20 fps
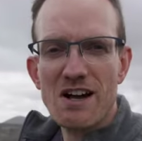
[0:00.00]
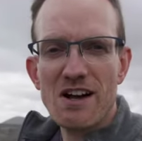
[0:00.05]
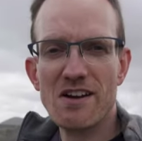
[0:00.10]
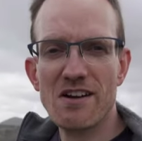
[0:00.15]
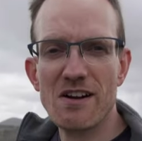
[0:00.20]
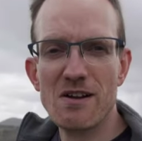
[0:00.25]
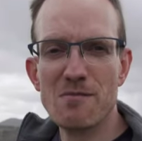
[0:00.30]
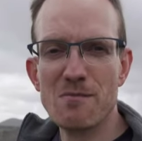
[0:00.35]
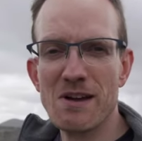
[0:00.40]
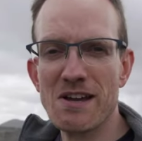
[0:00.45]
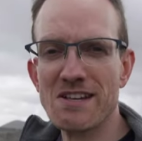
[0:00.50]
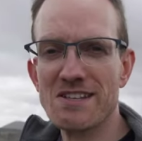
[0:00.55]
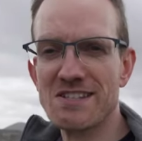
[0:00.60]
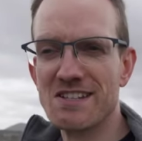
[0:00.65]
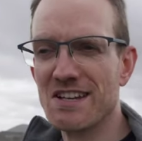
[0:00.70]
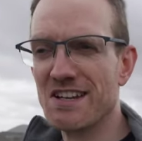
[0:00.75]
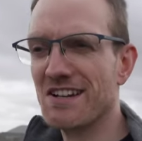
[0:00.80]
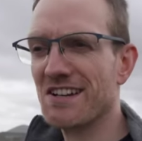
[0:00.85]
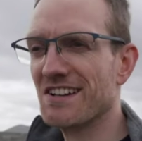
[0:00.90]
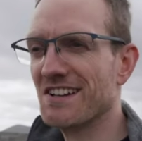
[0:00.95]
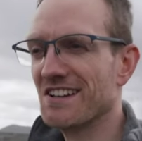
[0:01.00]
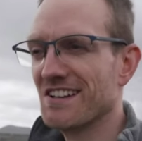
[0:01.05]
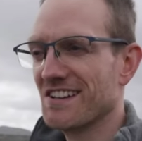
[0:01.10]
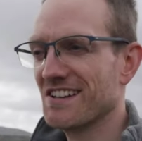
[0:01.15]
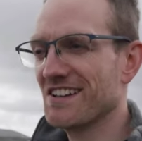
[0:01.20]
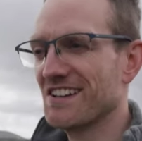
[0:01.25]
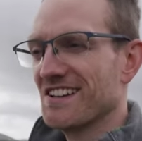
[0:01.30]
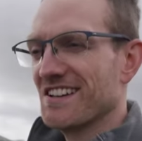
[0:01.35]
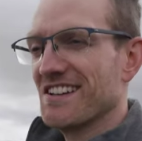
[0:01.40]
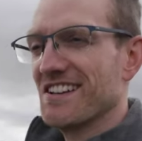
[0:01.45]
Are amazing.
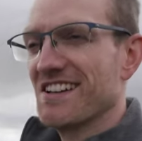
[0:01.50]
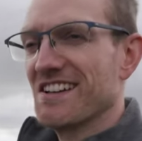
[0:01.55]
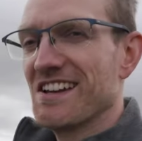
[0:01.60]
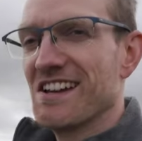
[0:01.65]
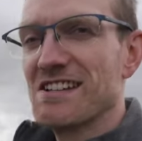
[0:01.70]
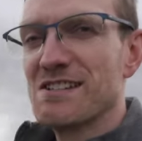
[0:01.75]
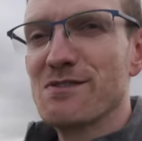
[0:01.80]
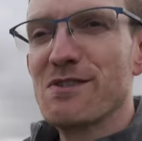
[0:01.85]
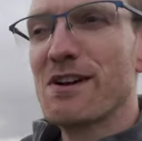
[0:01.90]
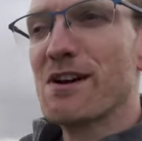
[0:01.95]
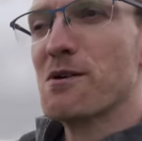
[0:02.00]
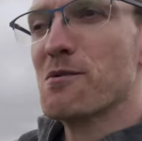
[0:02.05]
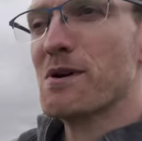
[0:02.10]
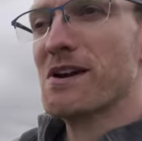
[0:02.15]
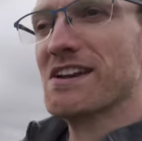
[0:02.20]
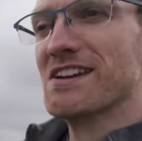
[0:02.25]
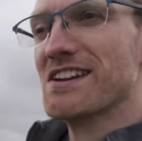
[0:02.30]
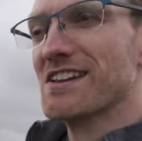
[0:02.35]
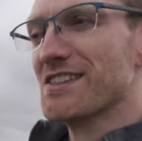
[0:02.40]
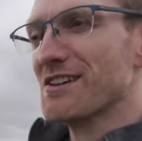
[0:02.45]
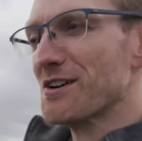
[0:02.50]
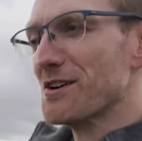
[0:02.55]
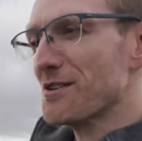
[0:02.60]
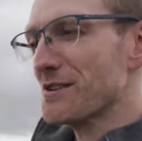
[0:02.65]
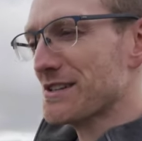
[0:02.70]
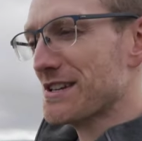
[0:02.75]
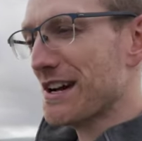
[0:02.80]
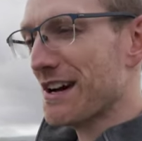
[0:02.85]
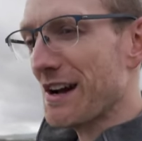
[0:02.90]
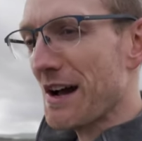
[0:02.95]
It's very windy though,
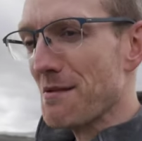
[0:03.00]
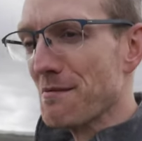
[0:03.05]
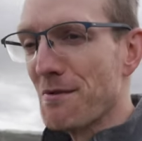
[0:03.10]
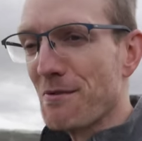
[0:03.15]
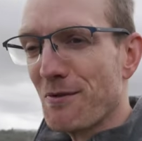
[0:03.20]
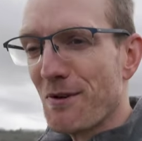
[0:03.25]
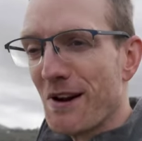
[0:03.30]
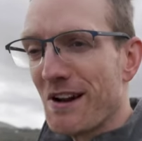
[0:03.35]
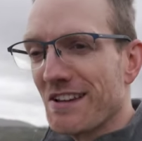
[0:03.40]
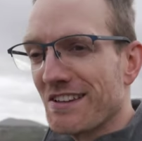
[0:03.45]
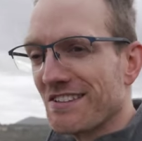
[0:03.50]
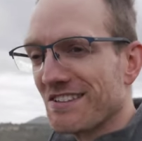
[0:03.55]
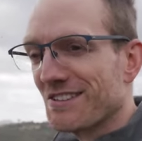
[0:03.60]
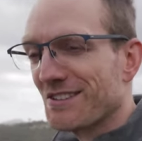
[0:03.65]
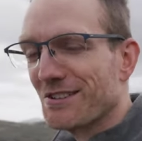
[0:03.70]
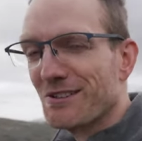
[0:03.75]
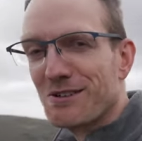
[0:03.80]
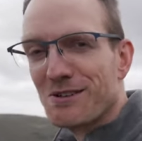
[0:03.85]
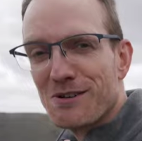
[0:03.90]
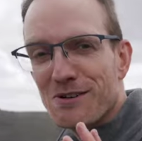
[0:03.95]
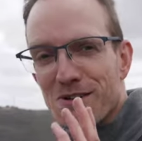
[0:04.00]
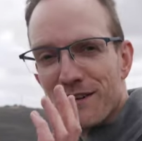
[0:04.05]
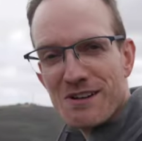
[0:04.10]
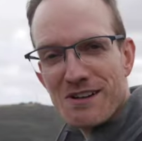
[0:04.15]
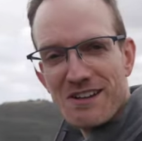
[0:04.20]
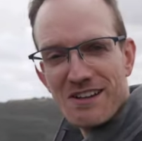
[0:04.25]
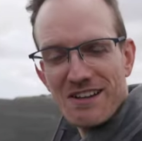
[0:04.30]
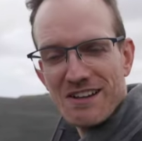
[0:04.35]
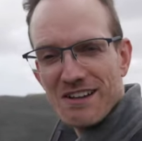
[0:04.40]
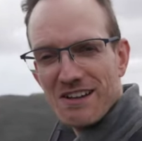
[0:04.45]
so I'm afraid not
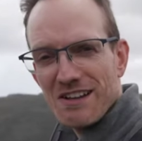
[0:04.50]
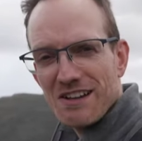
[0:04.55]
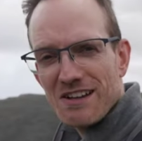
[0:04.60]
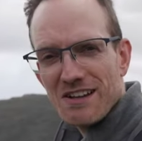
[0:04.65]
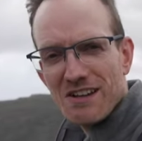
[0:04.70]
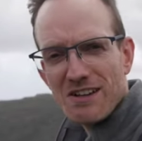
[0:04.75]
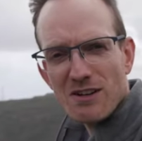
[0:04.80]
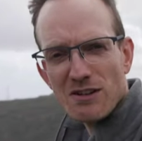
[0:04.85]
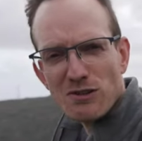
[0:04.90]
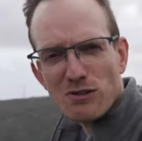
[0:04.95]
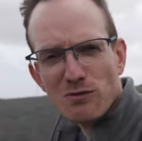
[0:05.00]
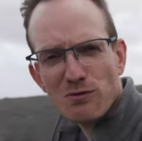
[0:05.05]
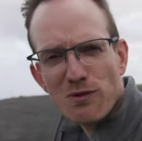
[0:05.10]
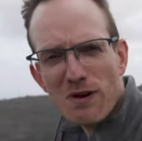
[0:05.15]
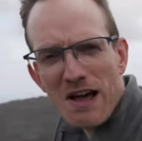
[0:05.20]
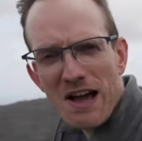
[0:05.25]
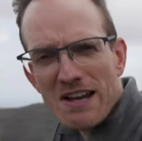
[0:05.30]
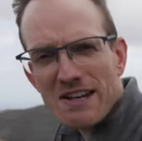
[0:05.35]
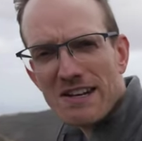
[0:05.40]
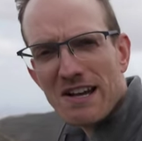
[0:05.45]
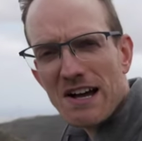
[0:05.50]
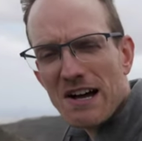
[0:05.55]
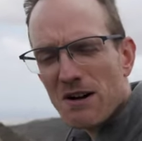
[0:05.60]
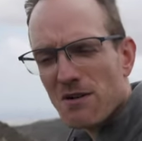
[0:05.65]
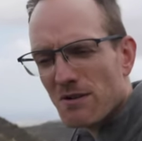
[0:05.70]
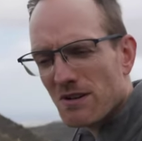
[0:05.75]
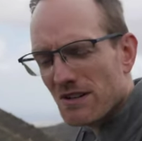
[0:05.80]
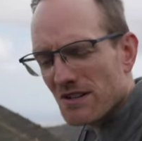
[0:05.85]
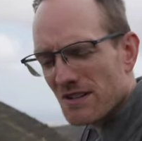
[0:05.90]
to fly down.